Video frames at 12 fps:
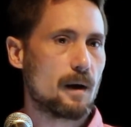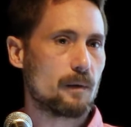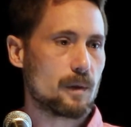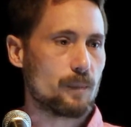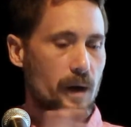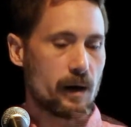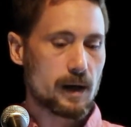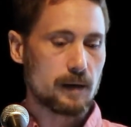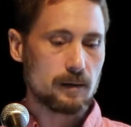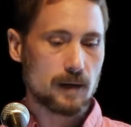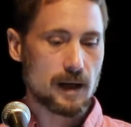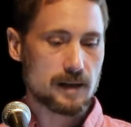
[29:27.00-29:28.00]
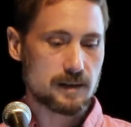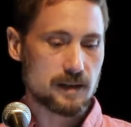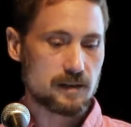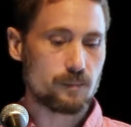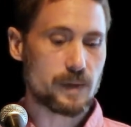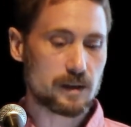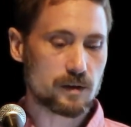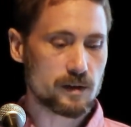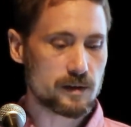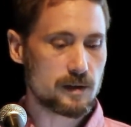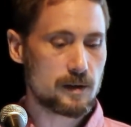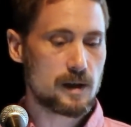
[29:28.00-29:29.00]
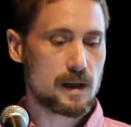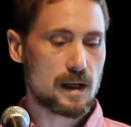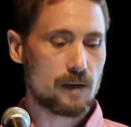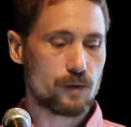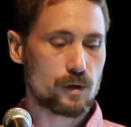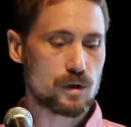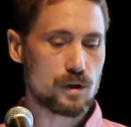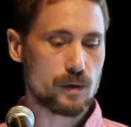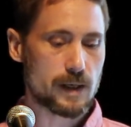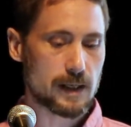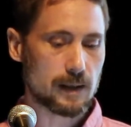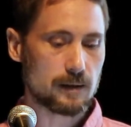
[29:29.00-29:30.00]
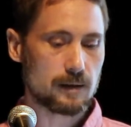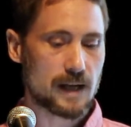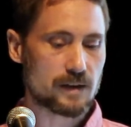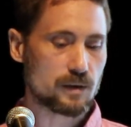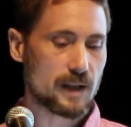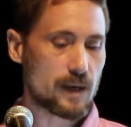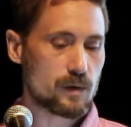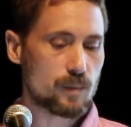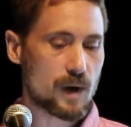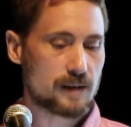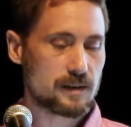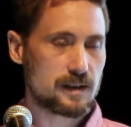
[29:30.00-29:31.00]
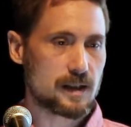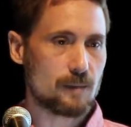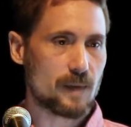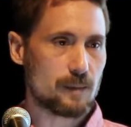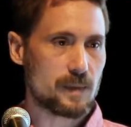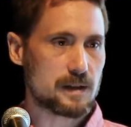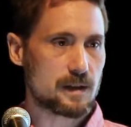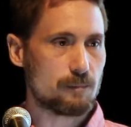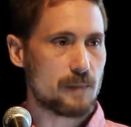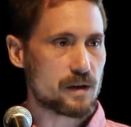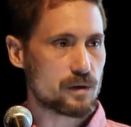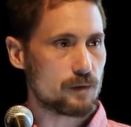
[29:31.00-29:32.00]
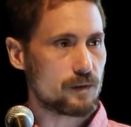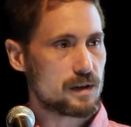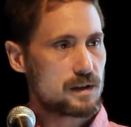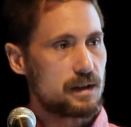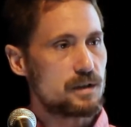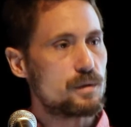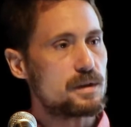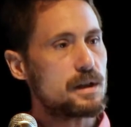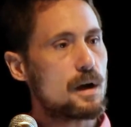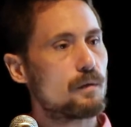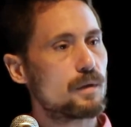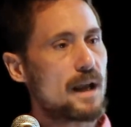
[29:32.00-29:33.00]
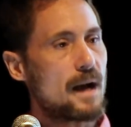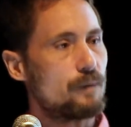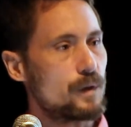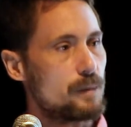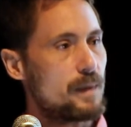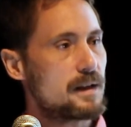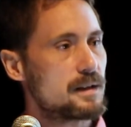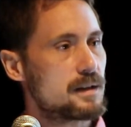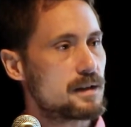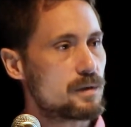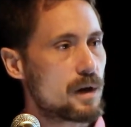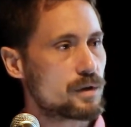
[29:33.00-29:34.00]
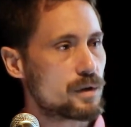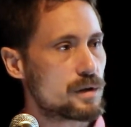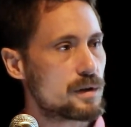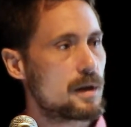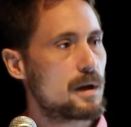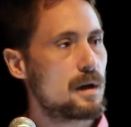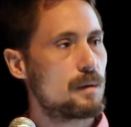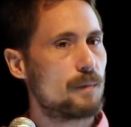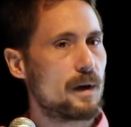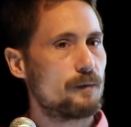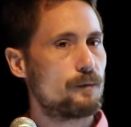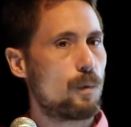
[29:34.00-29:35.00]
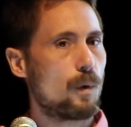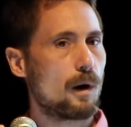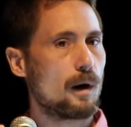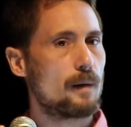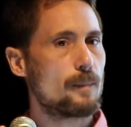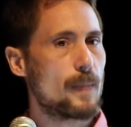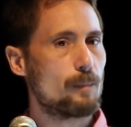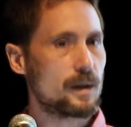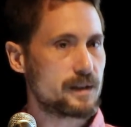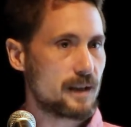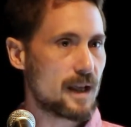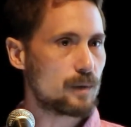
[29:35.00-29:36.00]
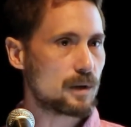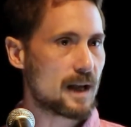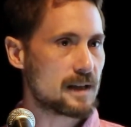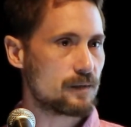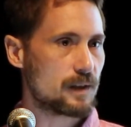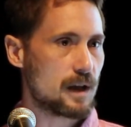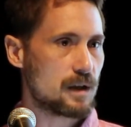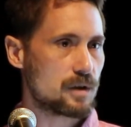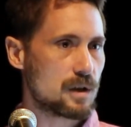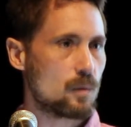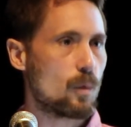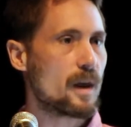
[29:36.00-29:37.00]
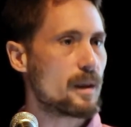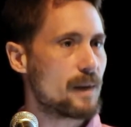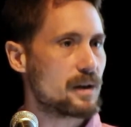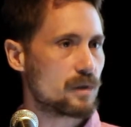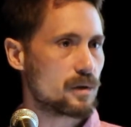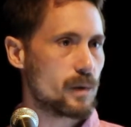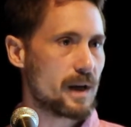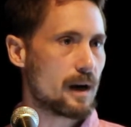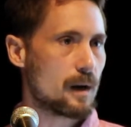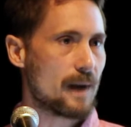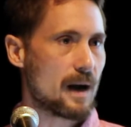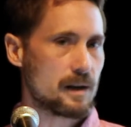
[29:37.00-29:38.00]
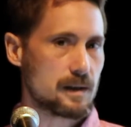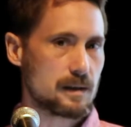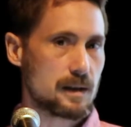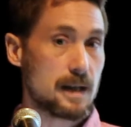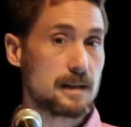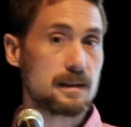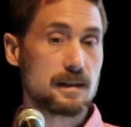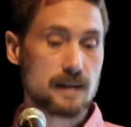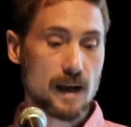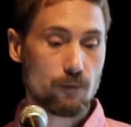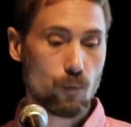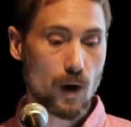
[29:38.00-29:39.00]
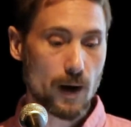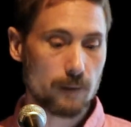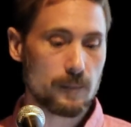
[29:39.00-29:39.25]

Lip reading: comparing sets of pixels. If you're doing natural language processing, it might be some measure of constituency overlap for dependency structures. But for multilabel classification, one of the metrics we care about is instance F1.